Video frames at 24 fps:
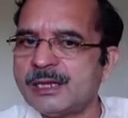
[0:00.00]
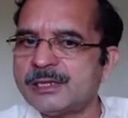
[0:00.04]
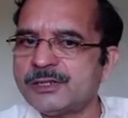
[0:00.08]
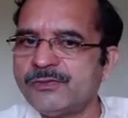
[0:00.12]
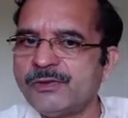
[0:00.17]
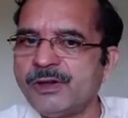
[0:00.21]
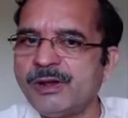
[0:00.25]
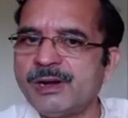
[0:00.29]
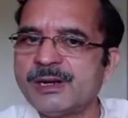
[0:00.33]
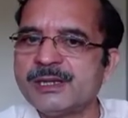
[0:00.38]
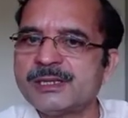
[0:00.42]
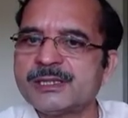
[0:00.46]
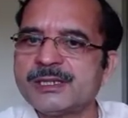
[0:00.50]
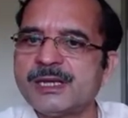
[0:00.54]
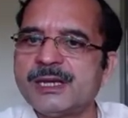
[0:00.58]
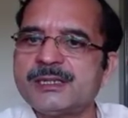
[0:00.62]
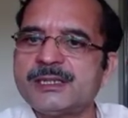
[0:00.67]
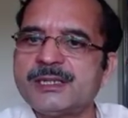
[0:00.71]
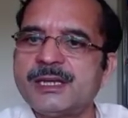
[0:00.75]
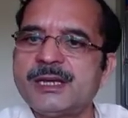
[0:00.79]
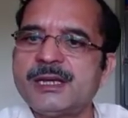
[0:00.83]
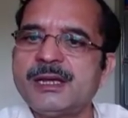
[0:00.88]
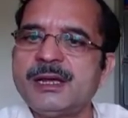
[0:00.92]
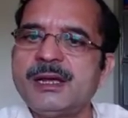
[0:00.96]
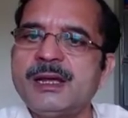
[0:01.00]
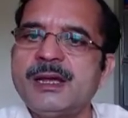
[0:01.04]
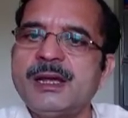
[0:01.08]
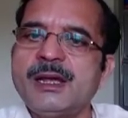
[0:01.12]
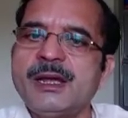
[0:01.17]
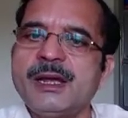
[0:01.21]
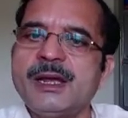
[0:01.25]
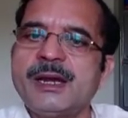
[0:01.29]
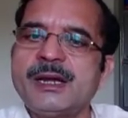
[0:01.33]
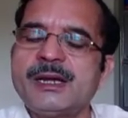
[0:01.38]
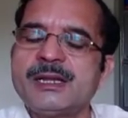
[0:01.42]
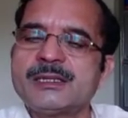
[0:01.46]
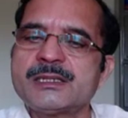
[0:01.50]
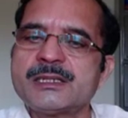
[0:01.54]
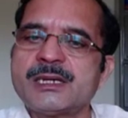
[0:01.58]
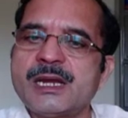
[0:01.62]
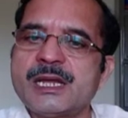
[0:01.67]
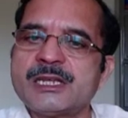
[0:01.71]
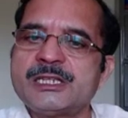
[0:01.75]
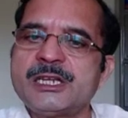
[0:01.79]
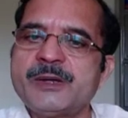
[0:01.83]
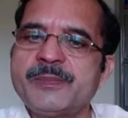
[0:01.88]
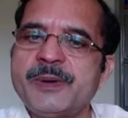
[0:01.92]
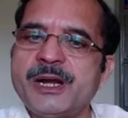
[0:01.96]
were discussing, it is
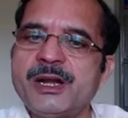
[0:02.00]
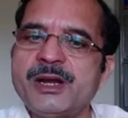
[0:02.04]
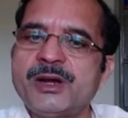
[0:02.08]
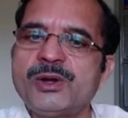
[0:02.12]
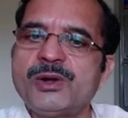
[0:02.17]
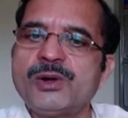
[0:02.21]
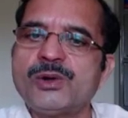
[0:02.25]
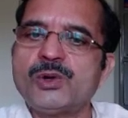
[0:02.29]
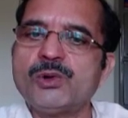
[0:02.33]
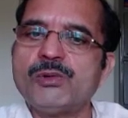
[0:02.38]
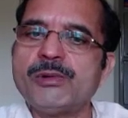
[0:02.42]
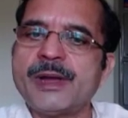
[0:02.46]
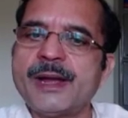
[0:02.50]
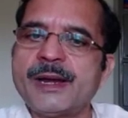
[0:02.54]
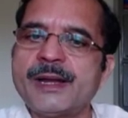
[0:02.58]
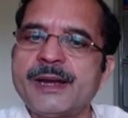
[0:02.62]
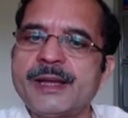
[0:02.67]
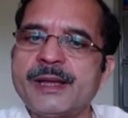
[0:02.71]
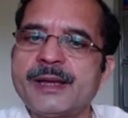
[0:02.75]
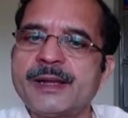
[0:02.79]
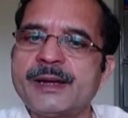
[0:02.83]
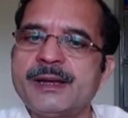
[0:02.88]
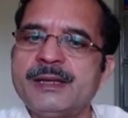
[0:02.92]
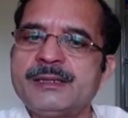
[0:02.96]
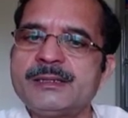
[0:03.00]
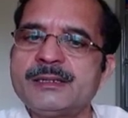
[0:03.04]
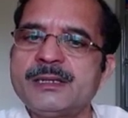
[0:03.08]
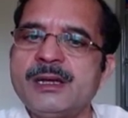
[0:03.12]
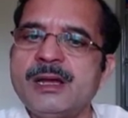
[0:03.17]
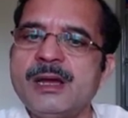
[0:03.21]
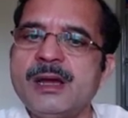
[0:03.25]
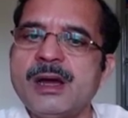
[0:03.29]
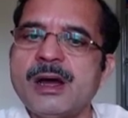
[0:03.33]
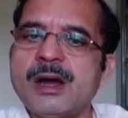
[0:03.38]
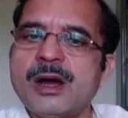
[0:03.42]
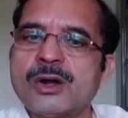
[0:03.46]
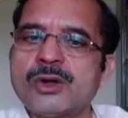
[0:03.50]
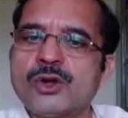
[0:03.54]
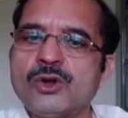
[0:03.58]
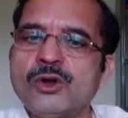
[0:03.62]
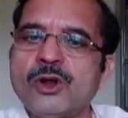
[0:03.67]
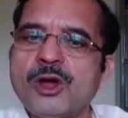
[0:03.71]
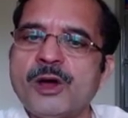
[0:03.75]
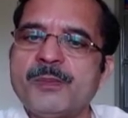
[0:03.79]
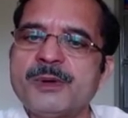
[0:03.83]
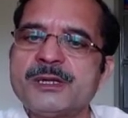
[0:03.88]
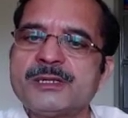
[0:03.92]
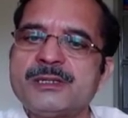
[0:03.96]
classified into two categories:
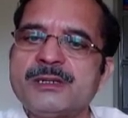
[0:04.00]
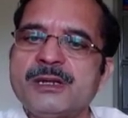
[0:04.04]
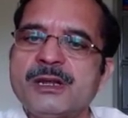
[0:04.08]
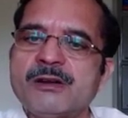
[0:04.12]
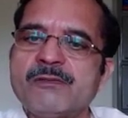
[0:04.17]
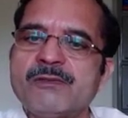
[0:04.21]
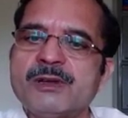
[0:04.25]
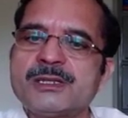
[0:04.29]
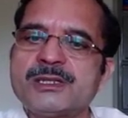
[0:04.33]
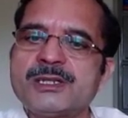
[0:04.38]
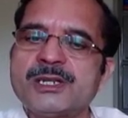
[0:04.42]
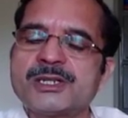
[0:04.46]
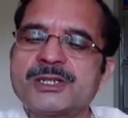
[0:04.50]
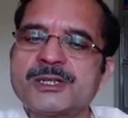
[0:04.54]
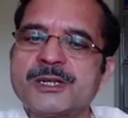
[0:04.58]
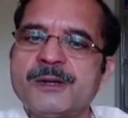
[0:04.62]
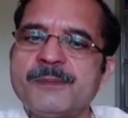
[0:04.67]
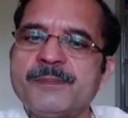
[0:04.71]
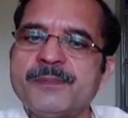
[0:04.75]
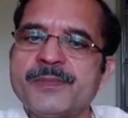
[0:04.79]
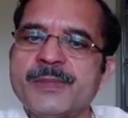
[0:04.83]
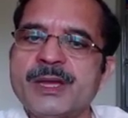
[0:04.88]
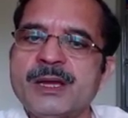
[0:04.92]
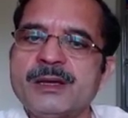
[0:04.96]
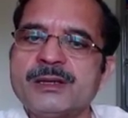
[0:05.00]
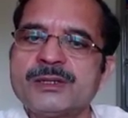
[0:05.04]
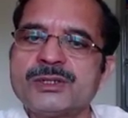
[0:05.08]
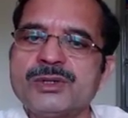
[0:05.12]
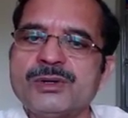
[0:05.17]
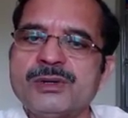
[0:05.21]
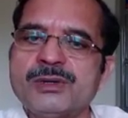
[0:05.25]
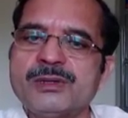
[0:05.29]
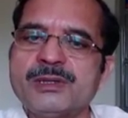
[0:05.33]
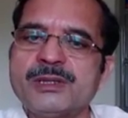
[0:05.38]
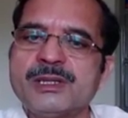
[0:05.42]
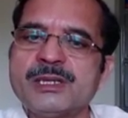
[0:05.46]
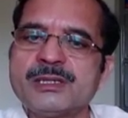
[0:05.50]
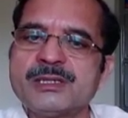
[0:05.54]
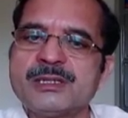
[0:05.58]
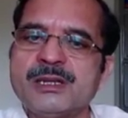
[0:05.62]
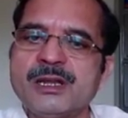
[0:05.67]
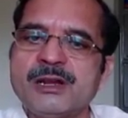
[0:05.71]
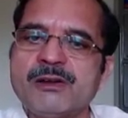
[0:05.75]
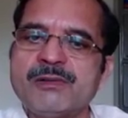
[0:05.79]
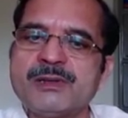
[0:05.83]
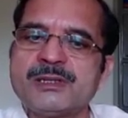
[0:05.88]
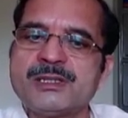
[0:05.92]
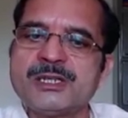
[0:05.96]
autonomous nervous system. So this
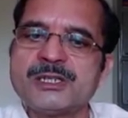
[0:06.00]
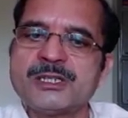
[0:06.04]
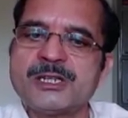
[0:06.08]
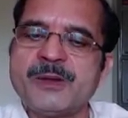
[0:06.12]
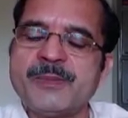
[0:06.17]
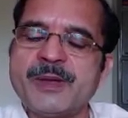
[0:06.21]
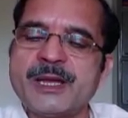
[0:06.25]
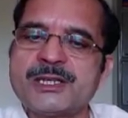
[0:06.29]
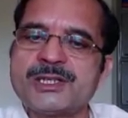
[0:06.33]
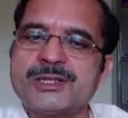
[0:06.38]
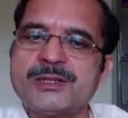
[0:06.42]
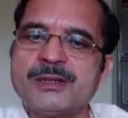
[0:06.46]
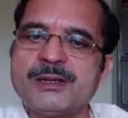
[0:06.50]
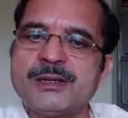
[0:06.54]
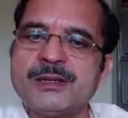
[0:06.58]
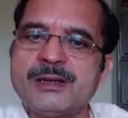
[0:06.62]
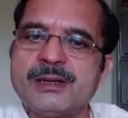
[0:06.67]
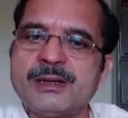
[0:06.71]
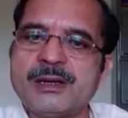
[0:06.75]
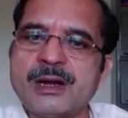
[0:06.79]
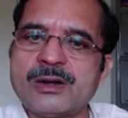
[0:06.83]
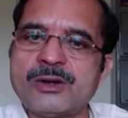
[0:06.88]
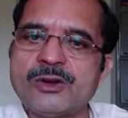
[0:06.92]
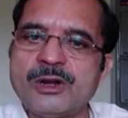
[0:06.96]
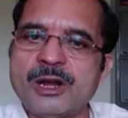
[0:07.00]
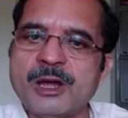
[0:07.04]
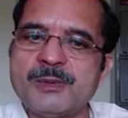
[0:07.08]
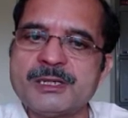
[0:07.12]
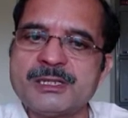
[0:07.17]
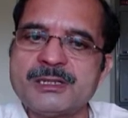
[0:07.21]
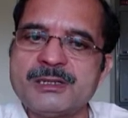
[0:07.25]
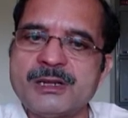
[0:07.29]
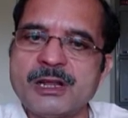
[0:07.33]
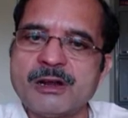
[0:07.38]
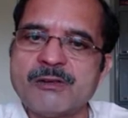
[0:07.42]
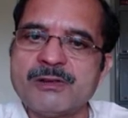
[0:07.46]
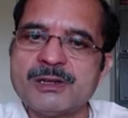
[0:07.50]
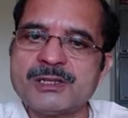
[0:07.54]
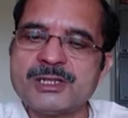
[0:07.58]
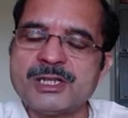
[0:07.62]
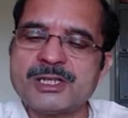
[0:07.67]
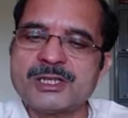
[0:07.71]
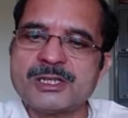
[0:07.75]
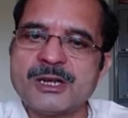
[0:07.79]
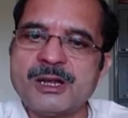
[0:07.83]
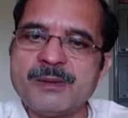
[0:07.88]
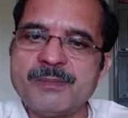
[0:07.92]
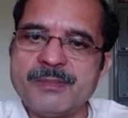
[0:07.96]
nervous system, autonomous nervous
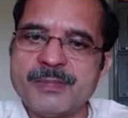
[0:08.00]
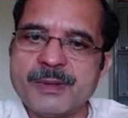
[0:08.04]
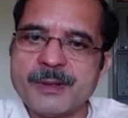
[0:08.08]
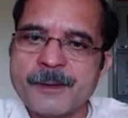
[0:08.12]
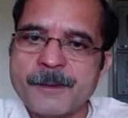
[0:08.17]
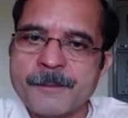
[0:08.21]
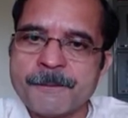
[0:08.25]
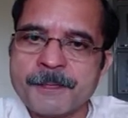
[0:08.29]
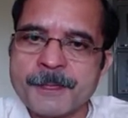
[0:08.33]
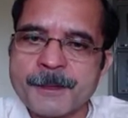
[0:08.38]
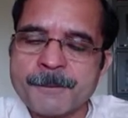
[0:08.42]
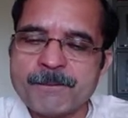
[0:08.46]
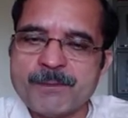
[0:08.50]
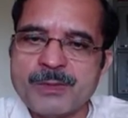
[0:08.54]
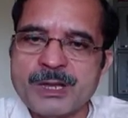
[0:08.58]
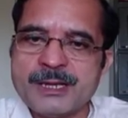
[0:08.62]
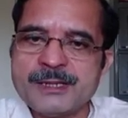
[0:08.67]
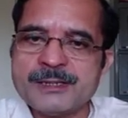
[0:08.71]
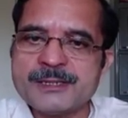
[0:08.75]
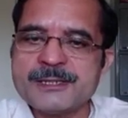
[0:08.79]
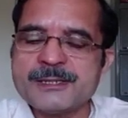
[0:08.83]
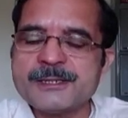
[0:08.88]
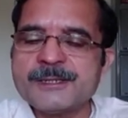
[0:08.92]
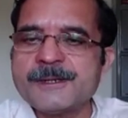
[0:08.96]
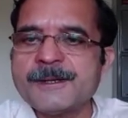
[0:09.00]
system, means